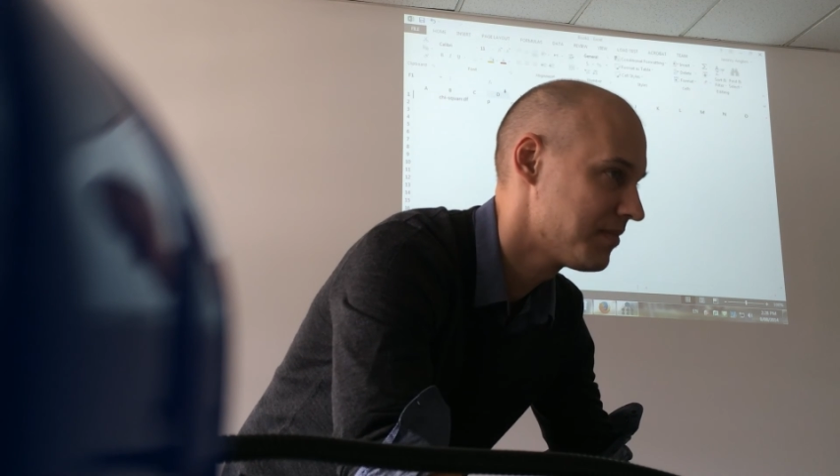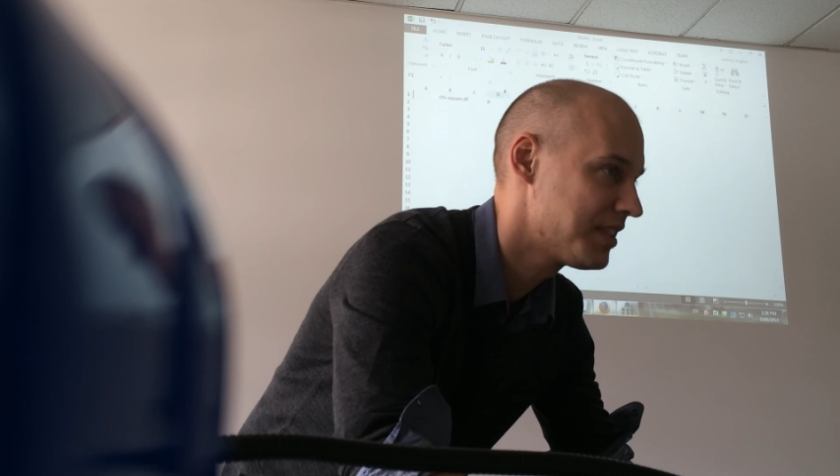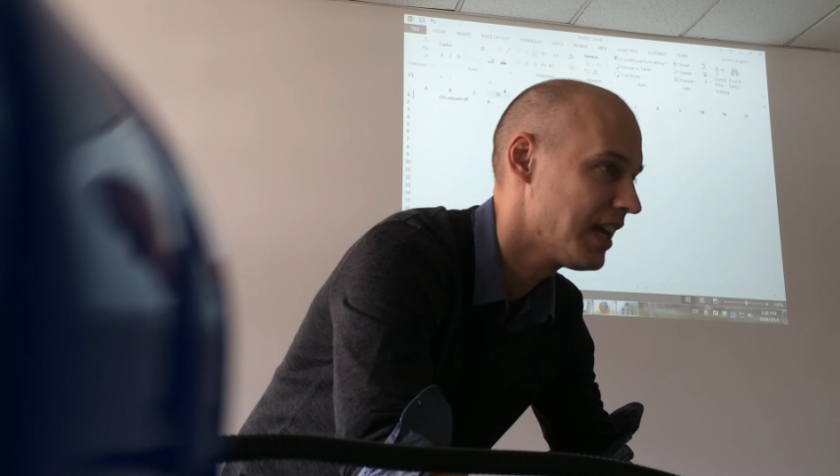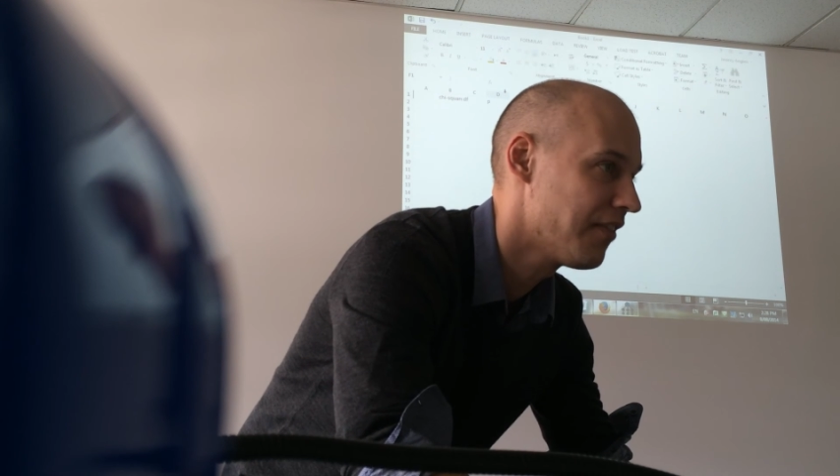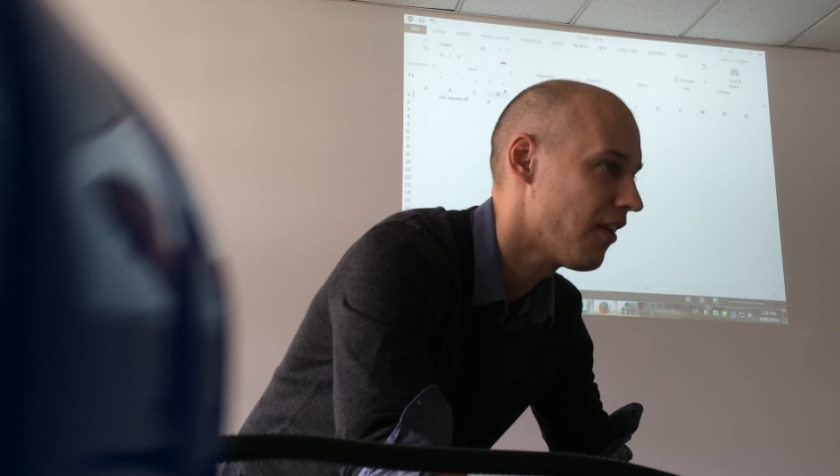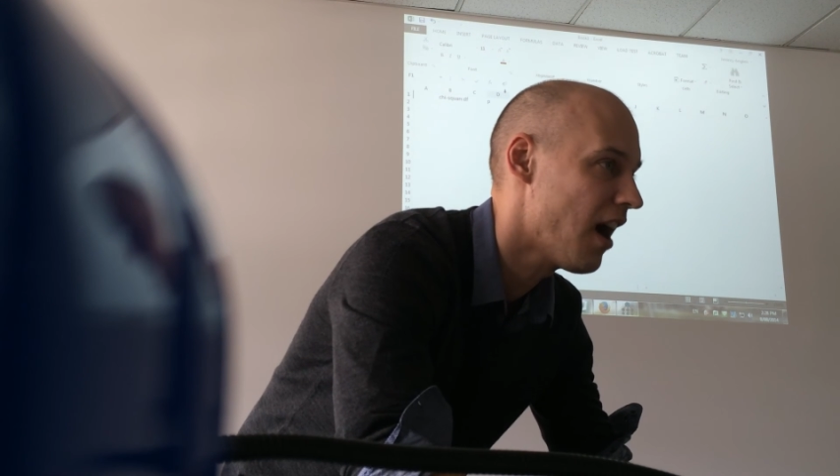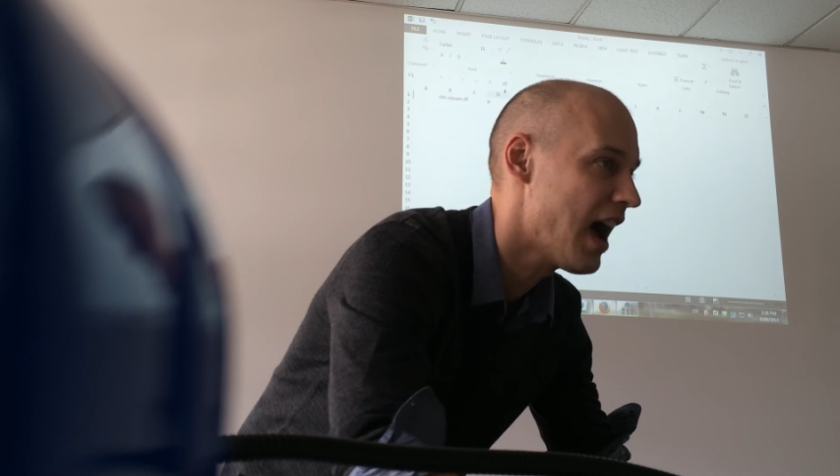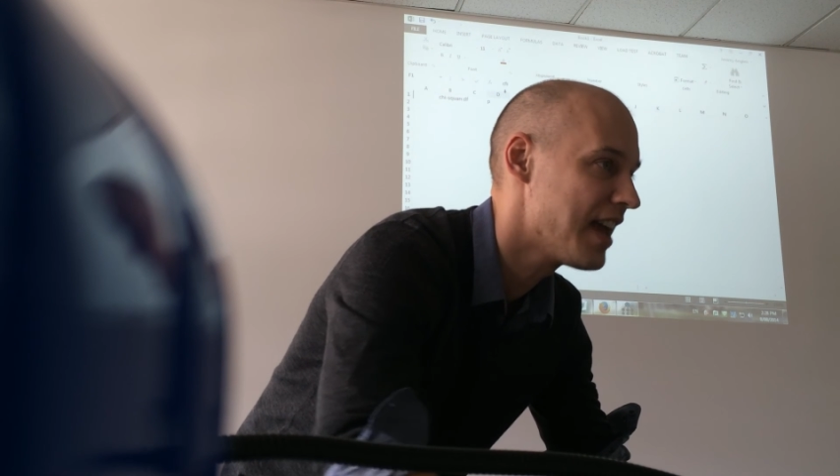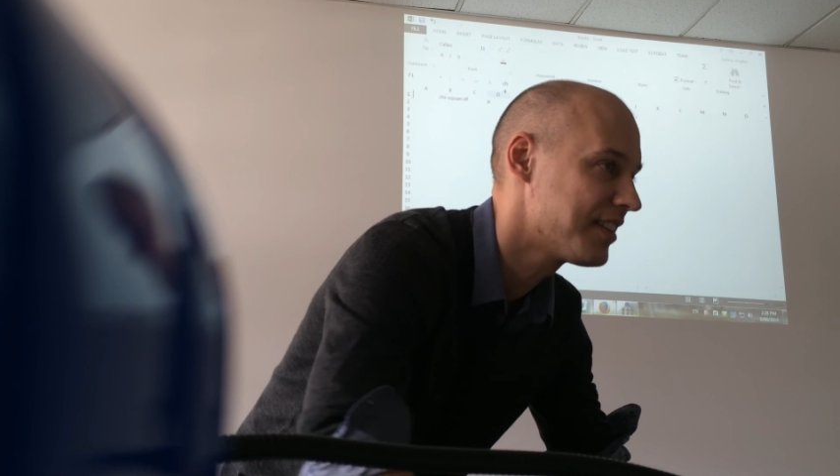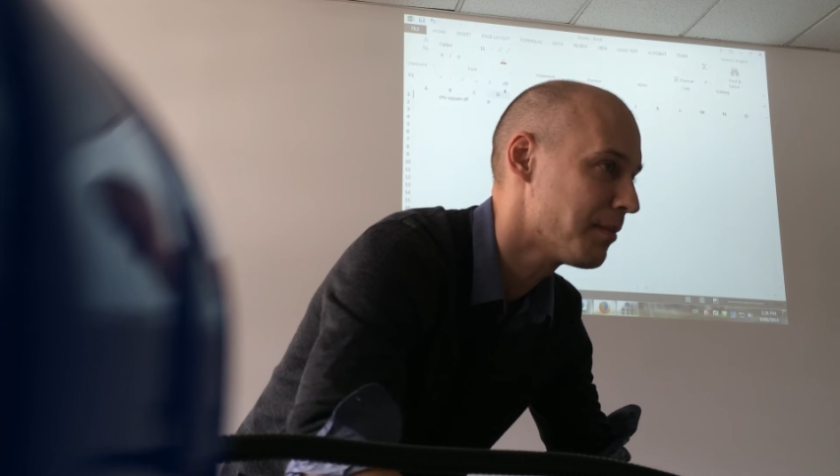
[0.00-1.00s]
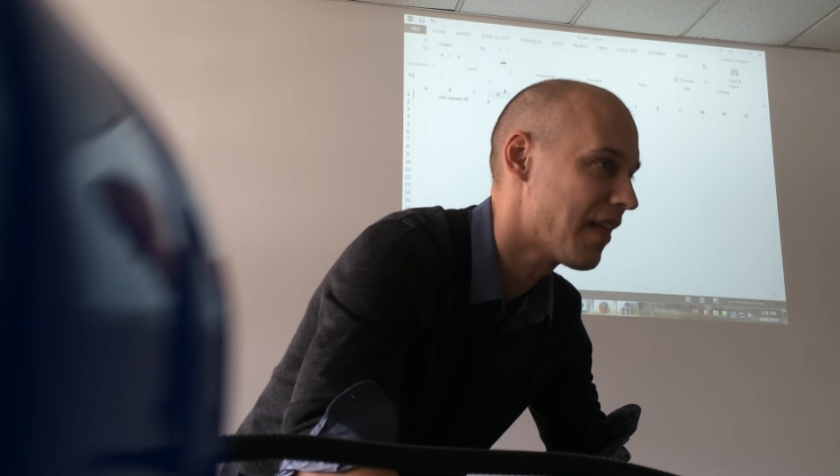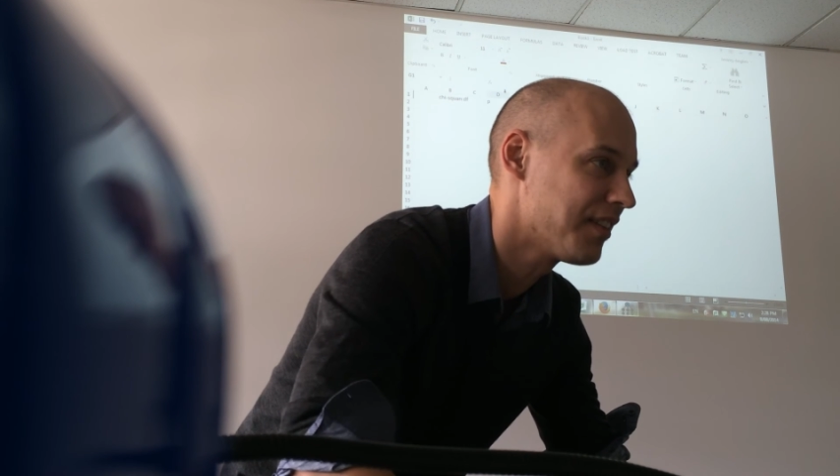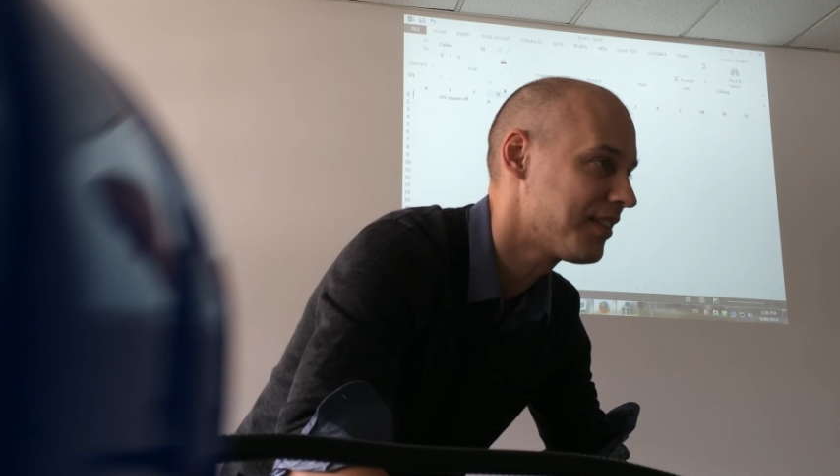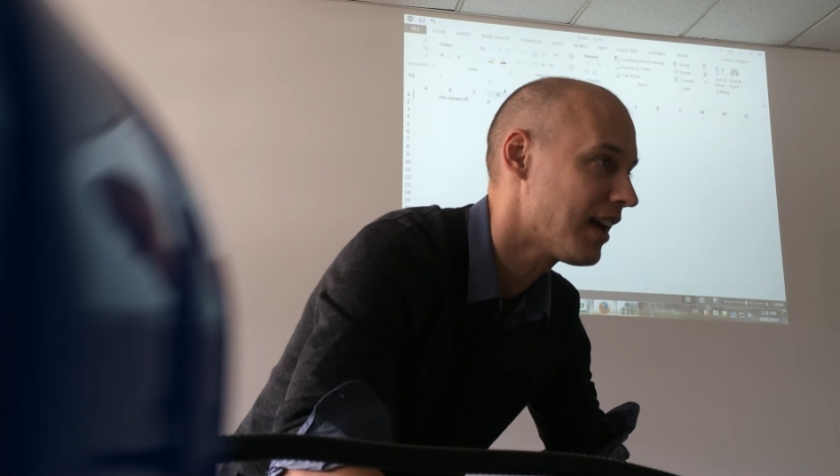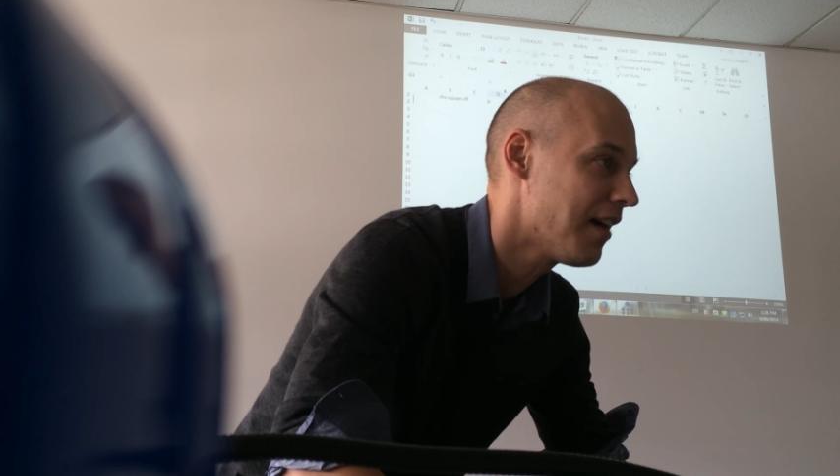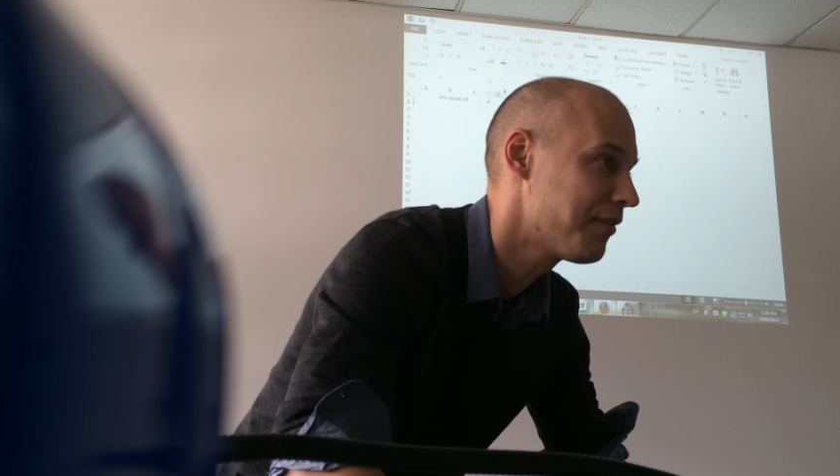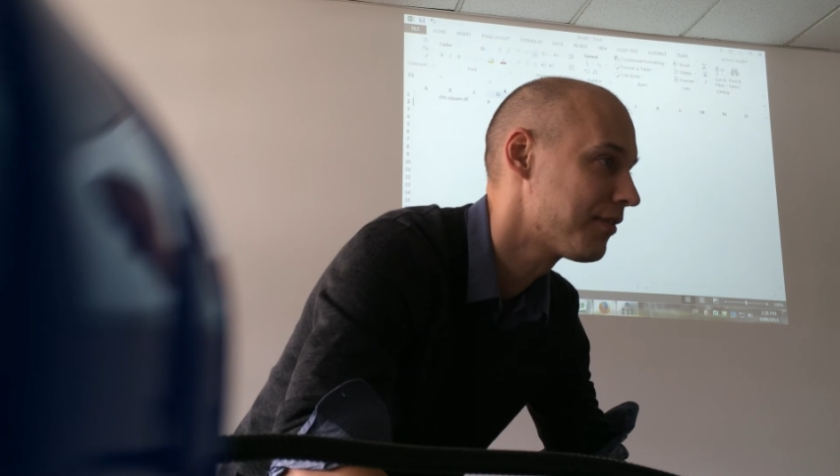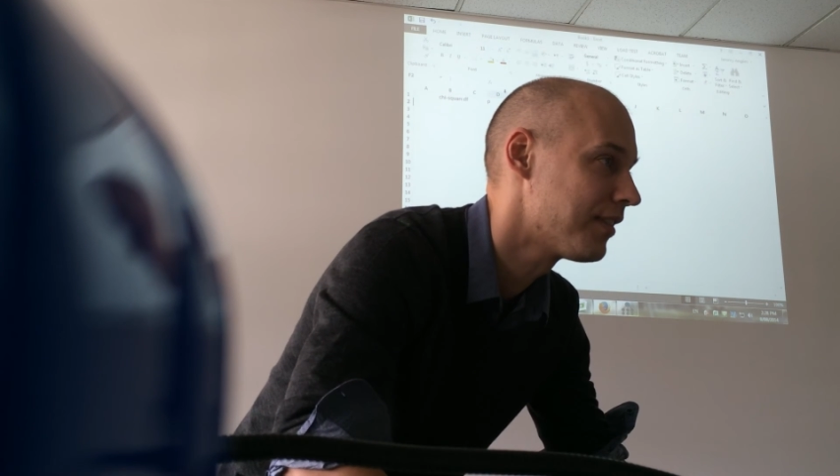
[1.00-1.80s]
CFI, some other stuff,